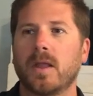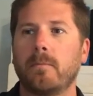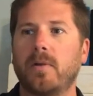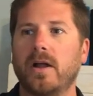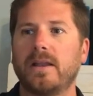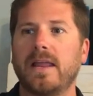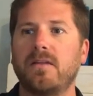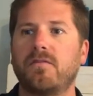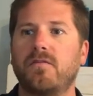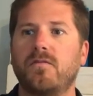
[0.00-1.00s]
But
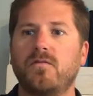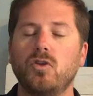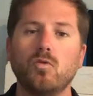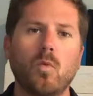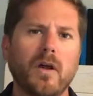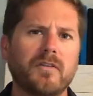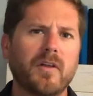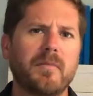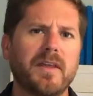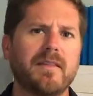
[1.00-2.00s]
if you want
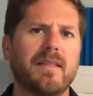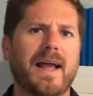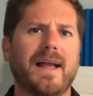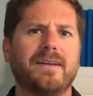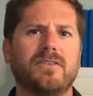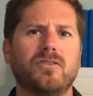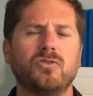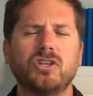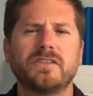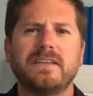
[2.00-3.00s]
something that you
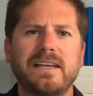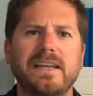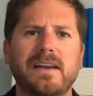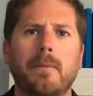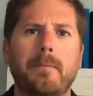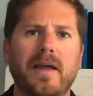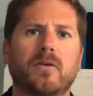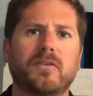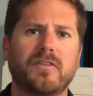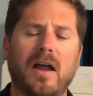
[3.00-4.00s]
just need
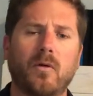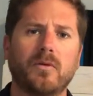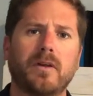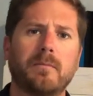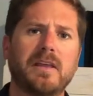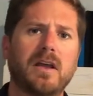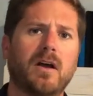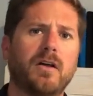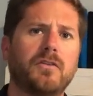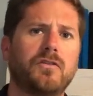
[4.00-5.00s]
better sound
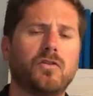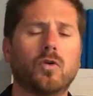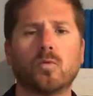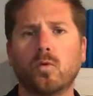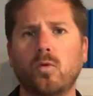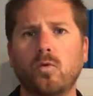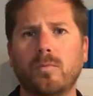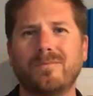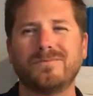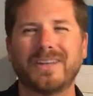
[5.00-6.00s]
because your
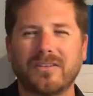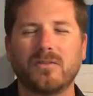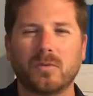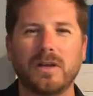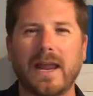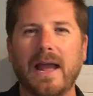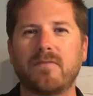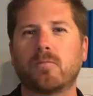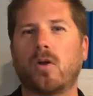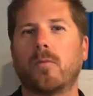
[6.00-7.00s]
room doesn't really have
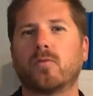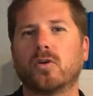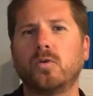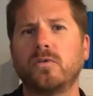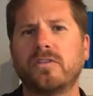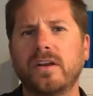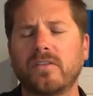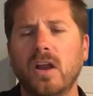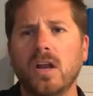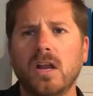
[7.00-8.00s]
the proper acoustics,